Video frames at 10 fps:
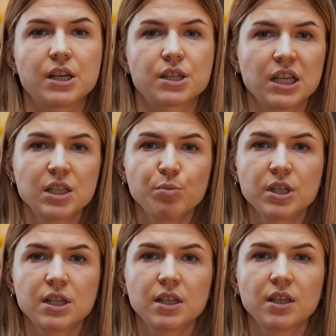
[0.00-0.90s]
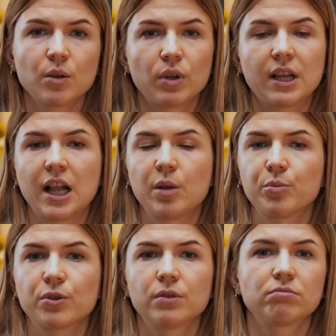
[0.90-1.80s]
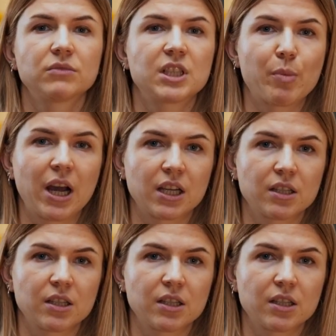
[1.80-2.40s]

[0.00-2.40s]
and ChatGPT will help you debug